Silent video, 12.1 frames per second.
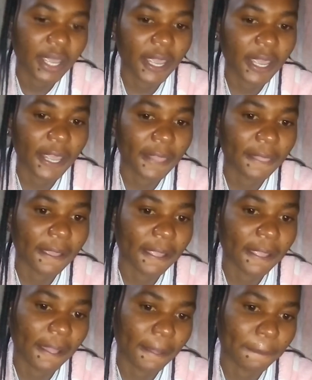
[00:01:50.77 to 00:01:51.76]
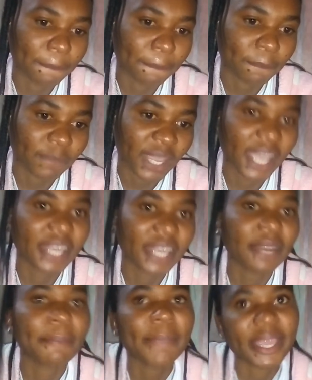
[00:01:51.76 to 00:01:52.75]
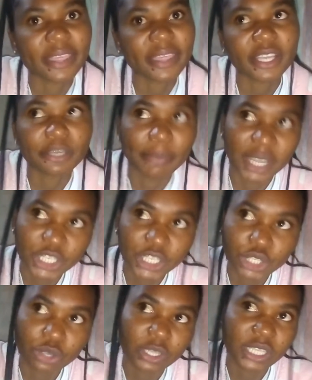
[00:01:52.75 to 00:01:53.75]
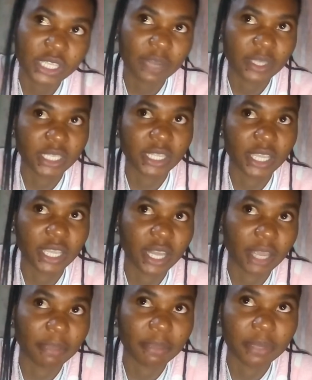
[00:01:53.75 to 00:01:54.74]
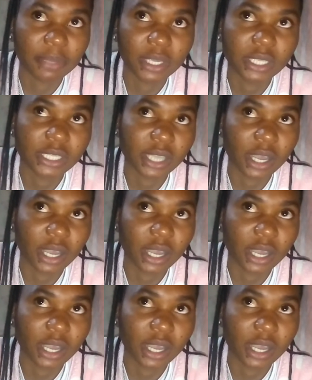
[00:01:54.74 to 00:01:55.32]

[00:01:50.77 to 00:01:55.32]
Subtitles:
and yeah, I didn't mind that much because I was just thinking like maybe it's